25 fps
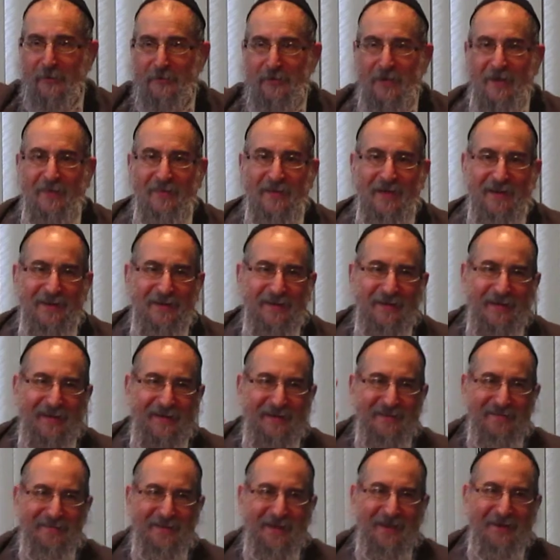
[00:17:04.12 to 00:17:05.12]
tell that again.
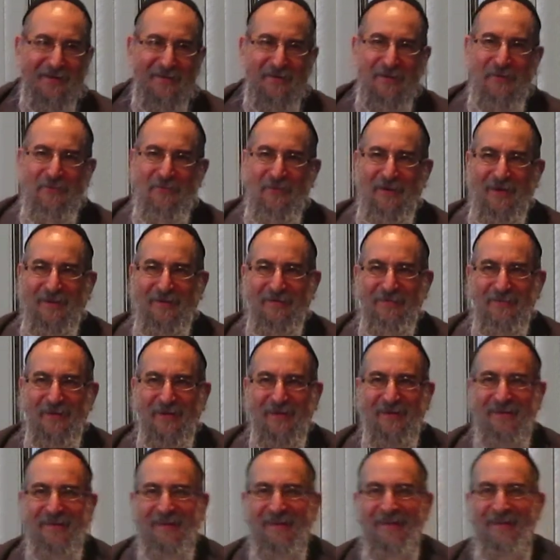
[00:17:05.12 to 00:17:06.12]
It's not a good one.
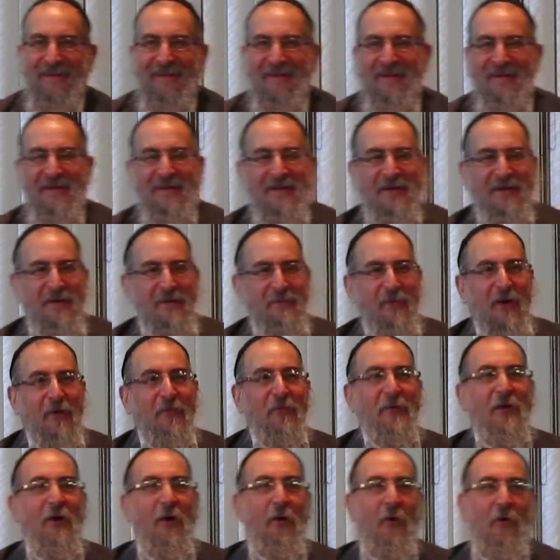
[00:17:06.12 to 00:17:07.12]

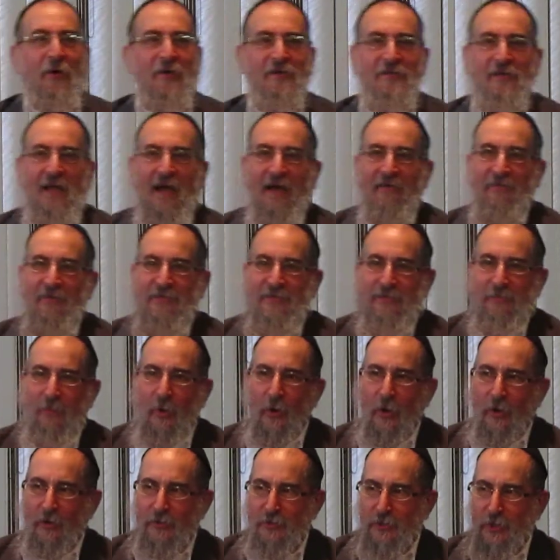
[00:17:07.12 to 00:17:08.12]
But we always have a
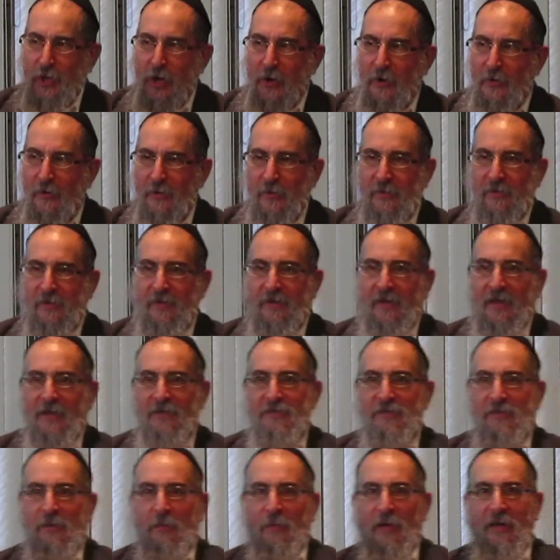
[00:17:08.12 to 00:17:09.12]
small joke to
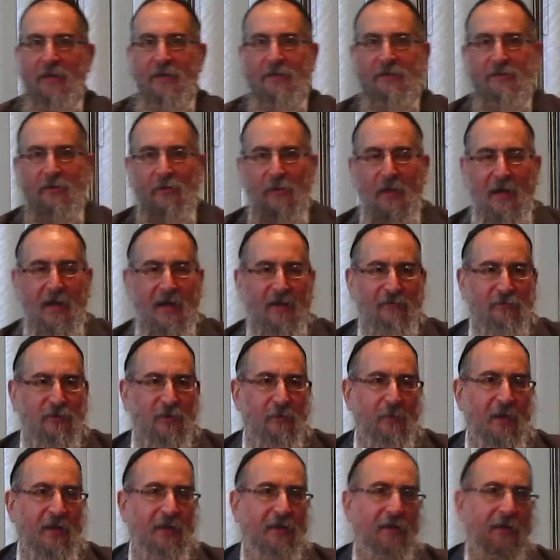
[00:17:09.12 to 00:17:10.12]
get somebody to laugh,
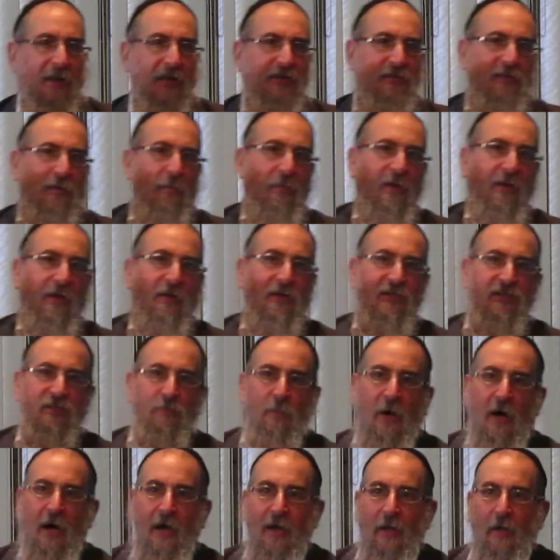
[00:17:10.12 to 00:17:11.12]
to get somebody to
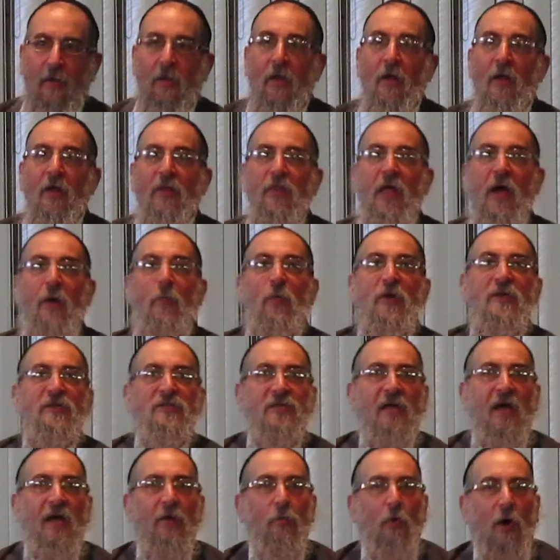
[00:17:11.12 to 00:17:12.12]
smile. Then we
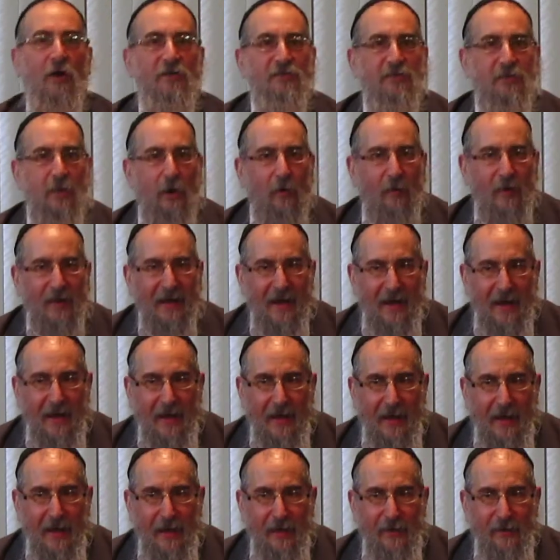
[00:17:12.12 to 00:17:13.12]
say, what's going
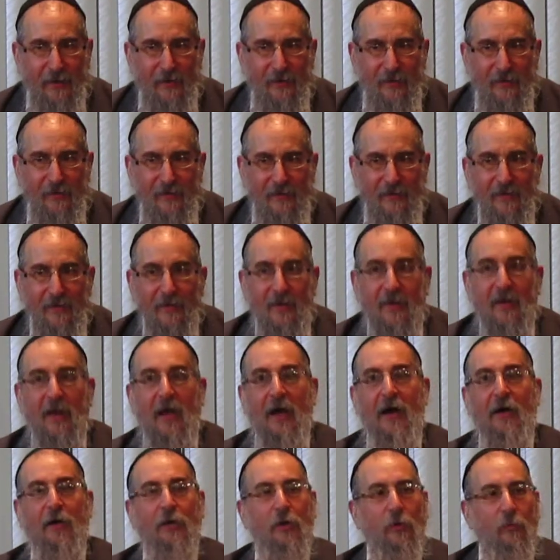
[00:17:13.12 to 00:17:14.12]
on?
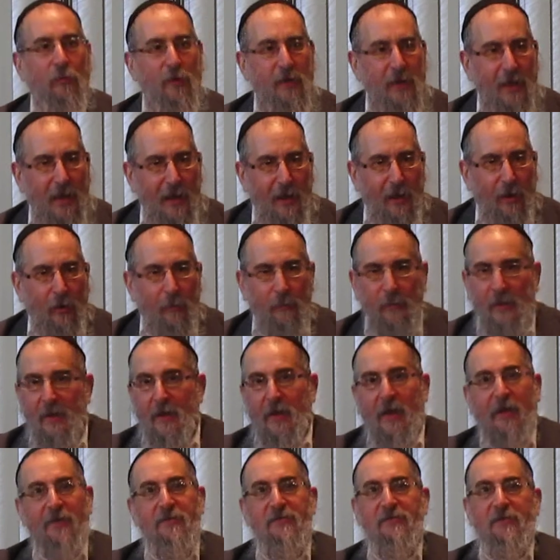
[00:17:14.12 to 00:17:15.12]
How can we help?
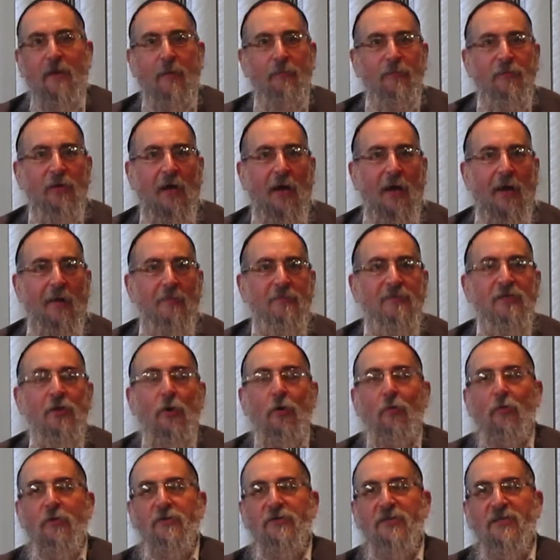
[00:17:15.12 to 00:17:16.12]
And sometimes
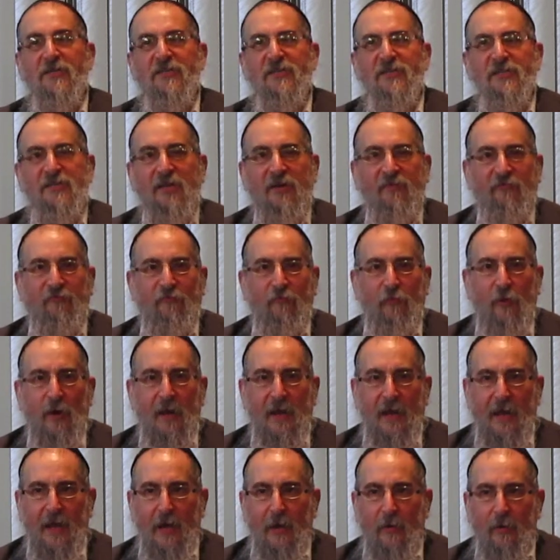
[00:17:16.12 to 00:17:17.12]
we just sit for an
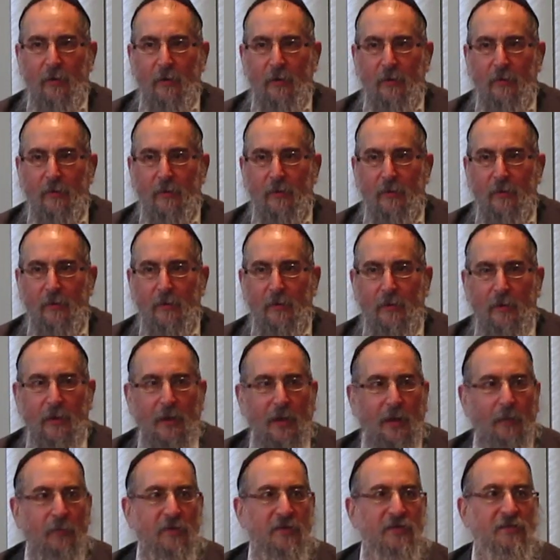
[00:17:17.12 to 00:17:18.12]
hour,
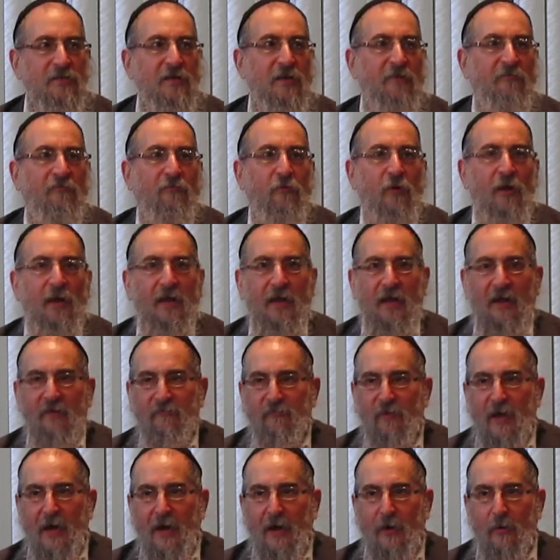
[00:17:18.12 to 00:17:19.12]
and we sit for a
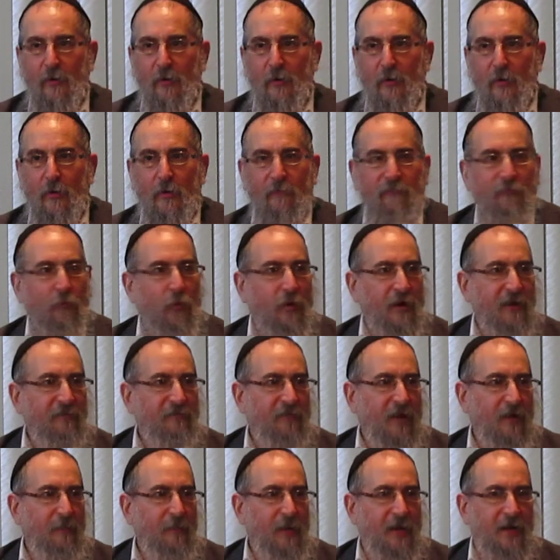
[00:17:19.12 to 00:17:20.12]
half hour or
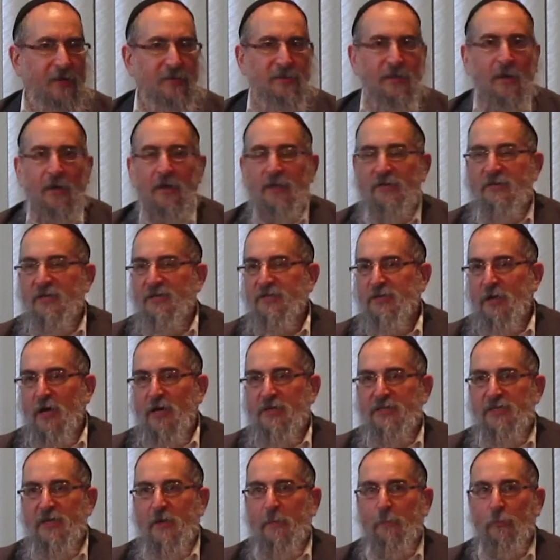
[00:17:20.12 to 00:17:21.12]
45 minutes
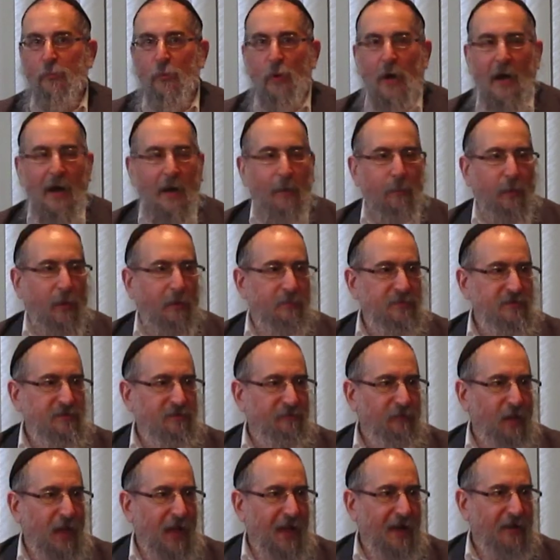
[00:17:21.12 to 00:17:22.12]
discussing problems
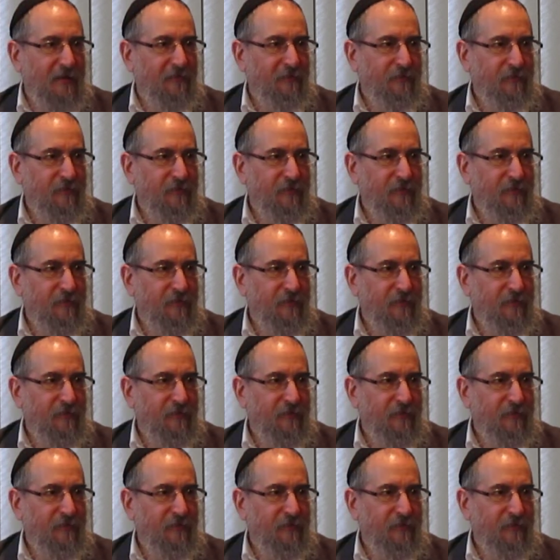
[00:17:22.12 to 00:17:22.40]
of life,